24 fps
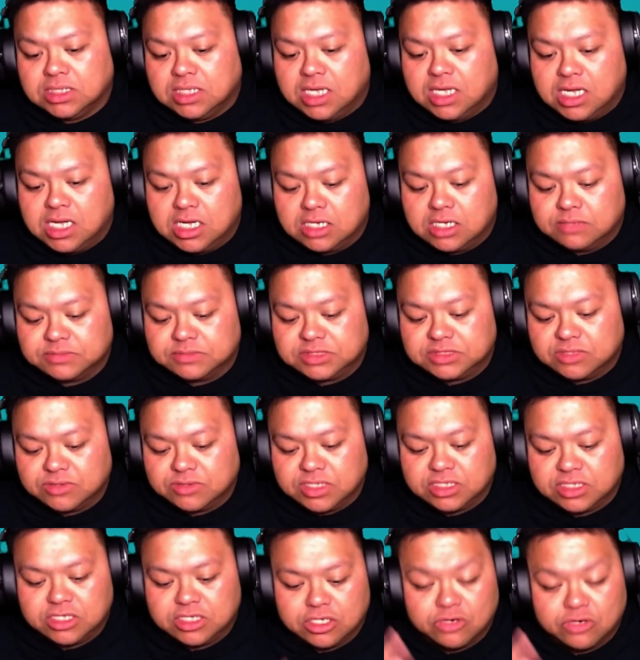So
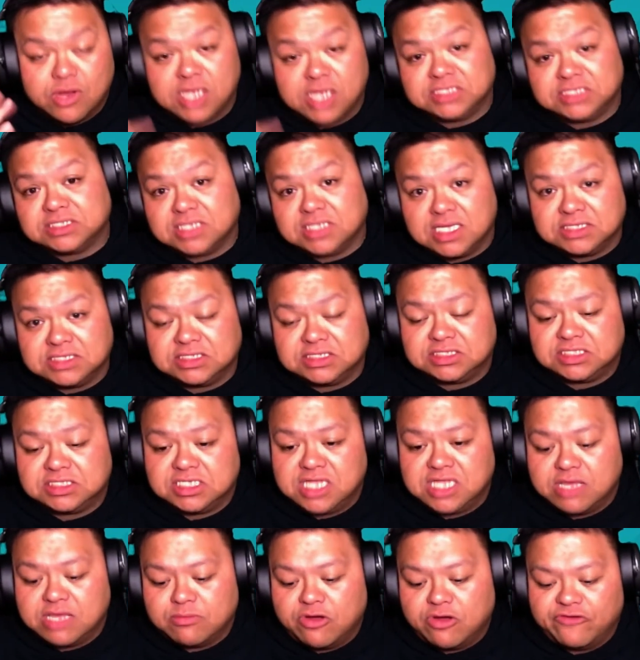again, congratulations to
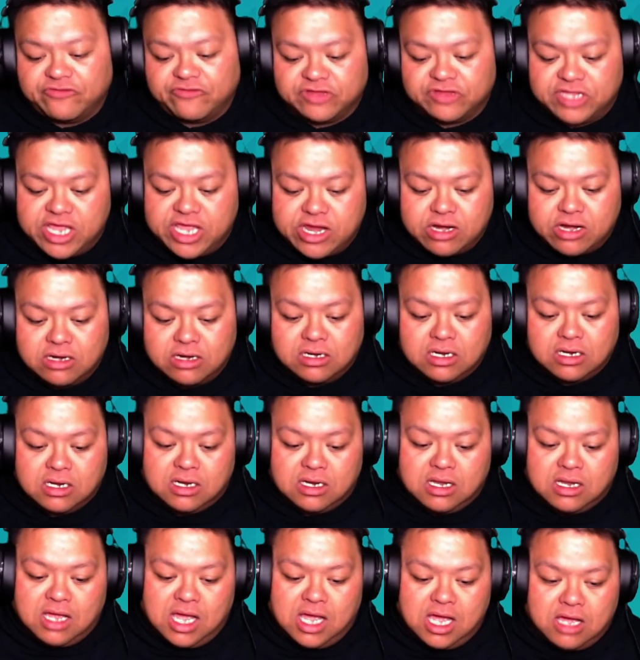them over there.
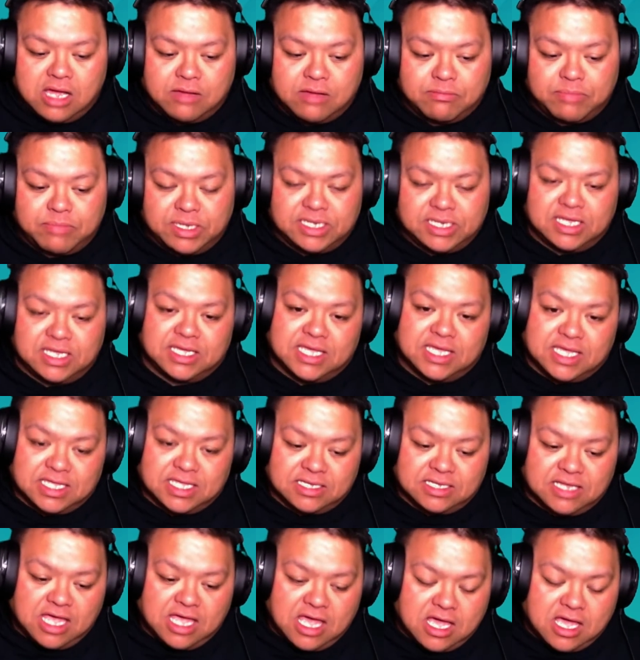But again,